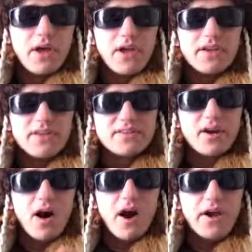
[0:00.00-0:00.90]
is
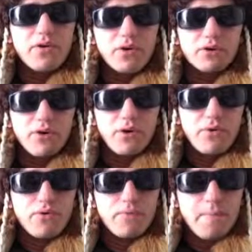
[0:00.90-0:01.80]
high or
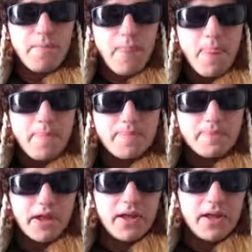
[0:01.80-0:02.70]
low,
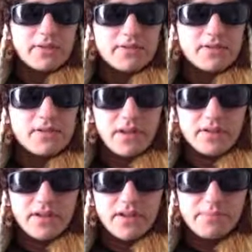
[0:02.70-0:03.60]
and
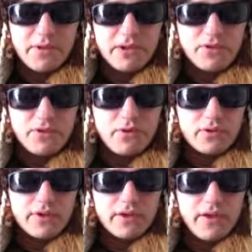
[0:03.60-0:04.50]
as I explained you
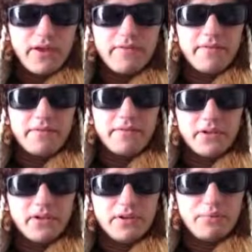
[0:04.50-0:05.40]
earlier, if
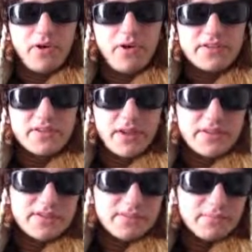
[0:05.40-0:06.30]
the price
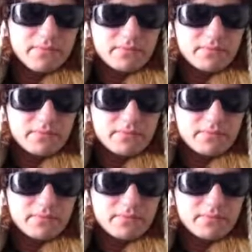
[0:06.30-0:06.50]
gets